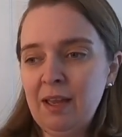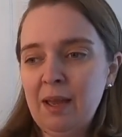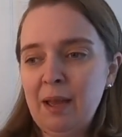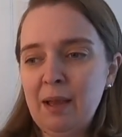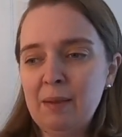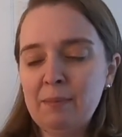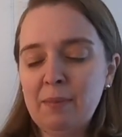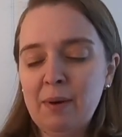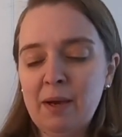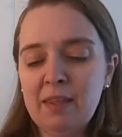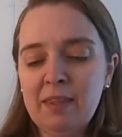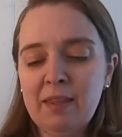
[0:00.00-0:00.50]

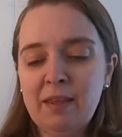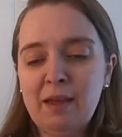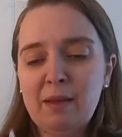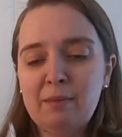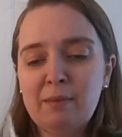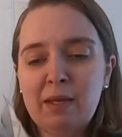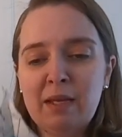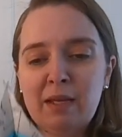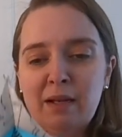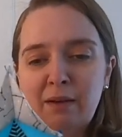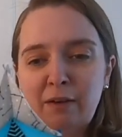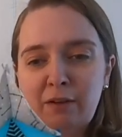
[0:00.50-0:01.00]
And by that I
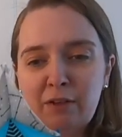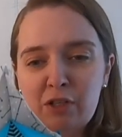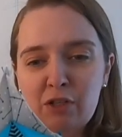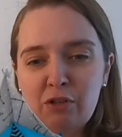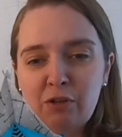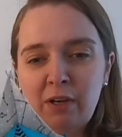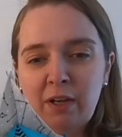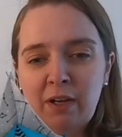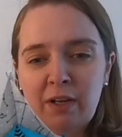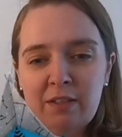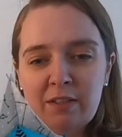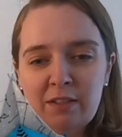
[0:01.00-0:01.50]
mean I'm going to
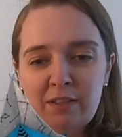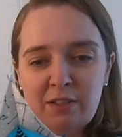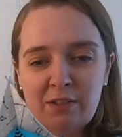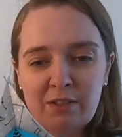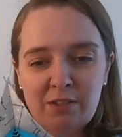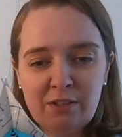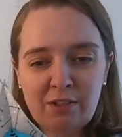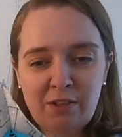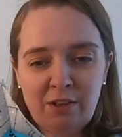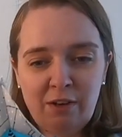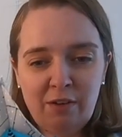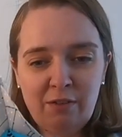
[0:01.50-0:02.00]
try and
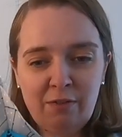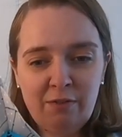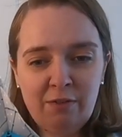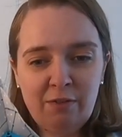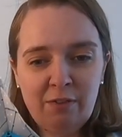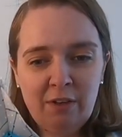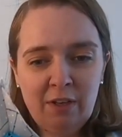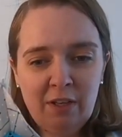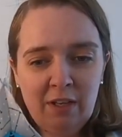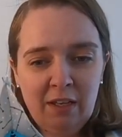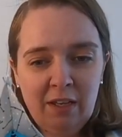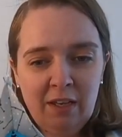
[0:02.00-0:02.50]
stuff
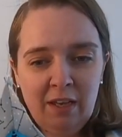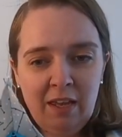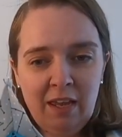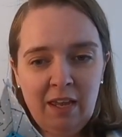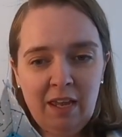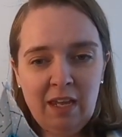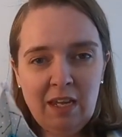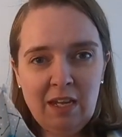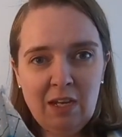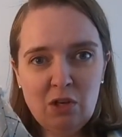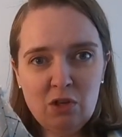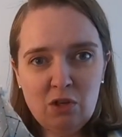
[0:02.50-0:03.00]

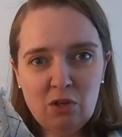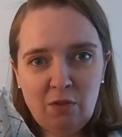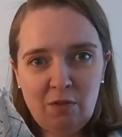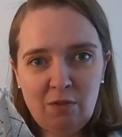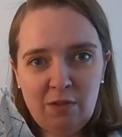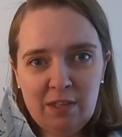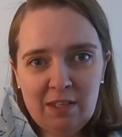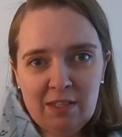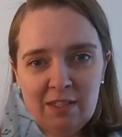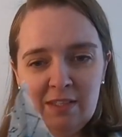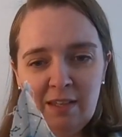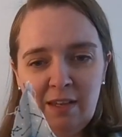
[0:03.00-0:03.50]
each of
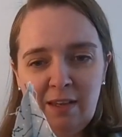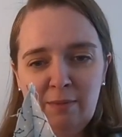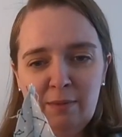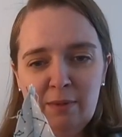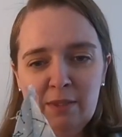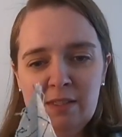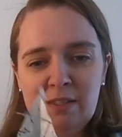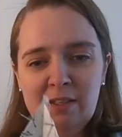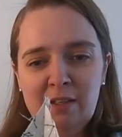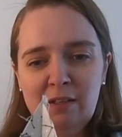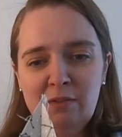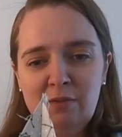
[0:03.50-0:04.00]
these
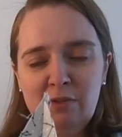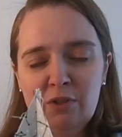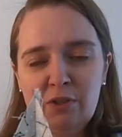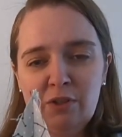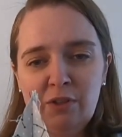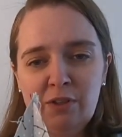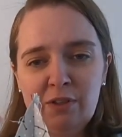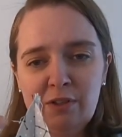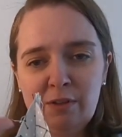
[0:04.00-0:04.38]
segments individually.